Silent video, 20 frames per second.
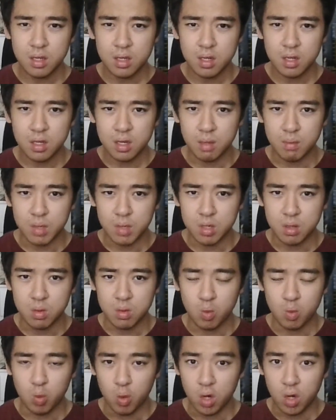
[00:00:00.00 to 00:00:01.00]
number
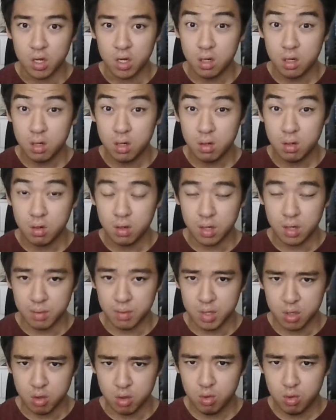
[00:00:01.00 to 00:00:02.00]
1 or
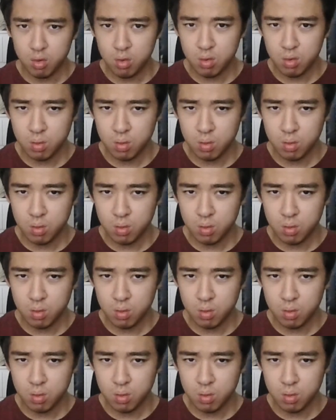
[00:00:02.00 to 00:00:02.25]
number 2.